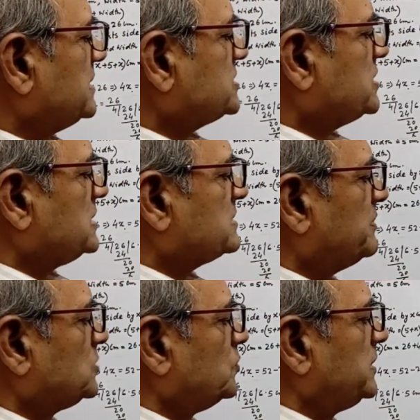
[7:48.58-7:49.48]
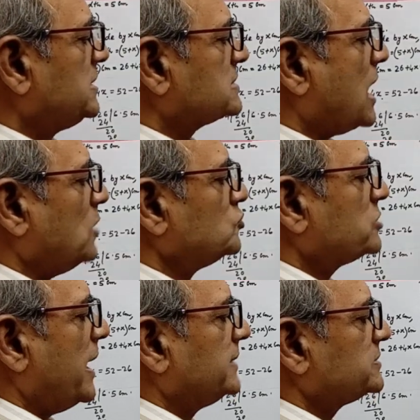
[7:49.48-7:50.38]
distance between his house
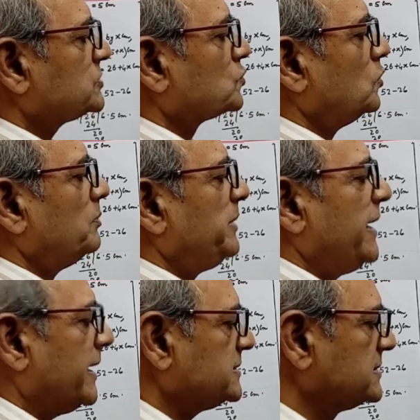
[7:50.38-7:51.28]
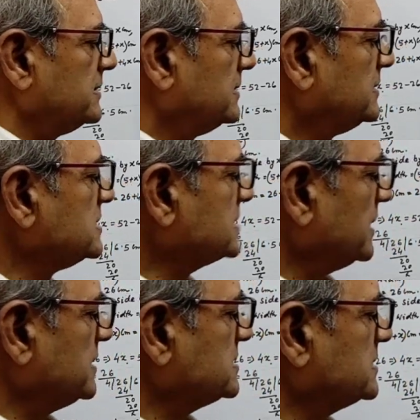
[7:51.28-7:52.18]
and school be x. This is the
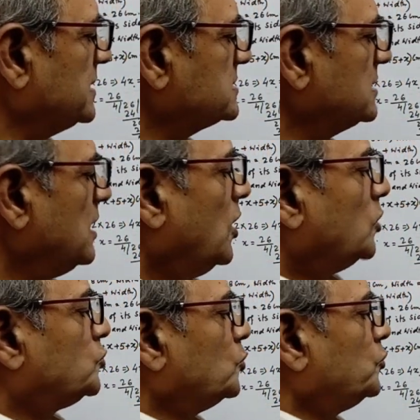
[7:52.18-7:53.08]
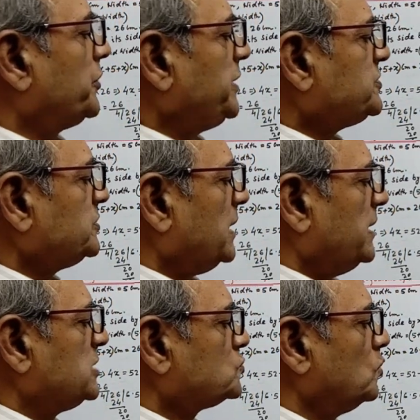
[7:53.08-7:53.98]
distance. To reach
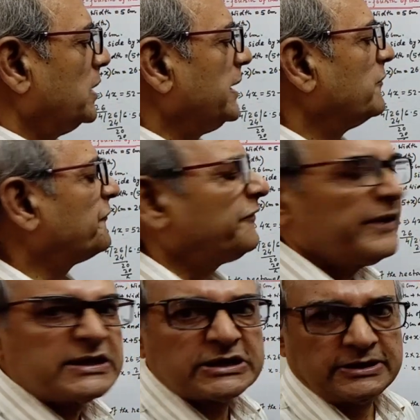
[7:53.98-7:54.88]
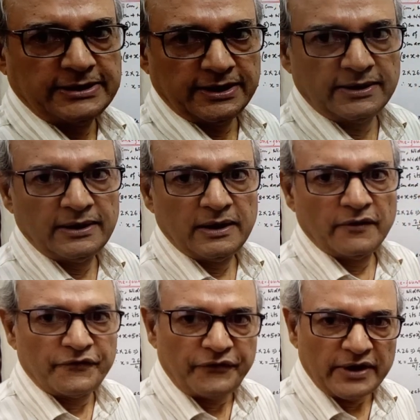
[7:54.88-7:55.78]
the school in first day.
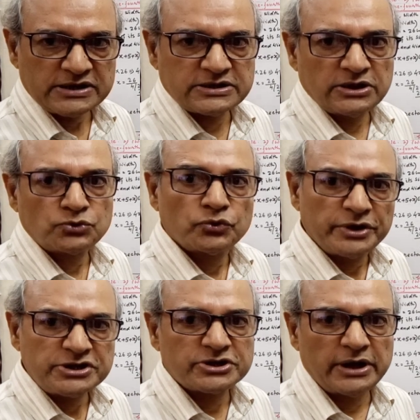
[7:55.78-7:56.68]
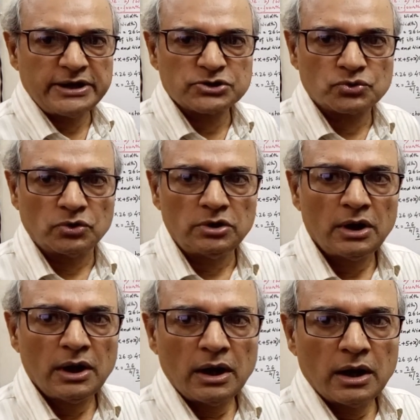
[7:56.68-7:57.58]
First day to reach the school,
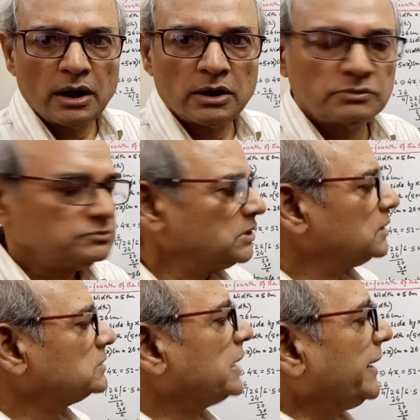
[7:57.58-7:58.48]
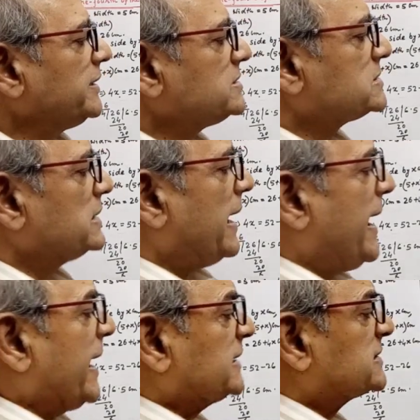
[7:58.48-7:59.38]
that is
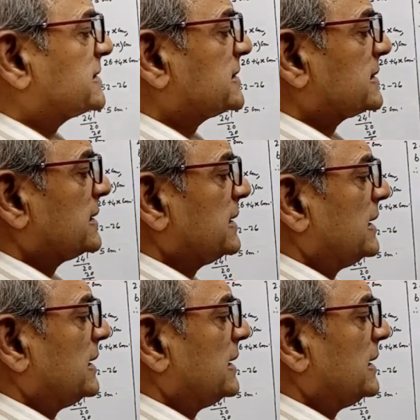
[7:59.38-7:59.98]
x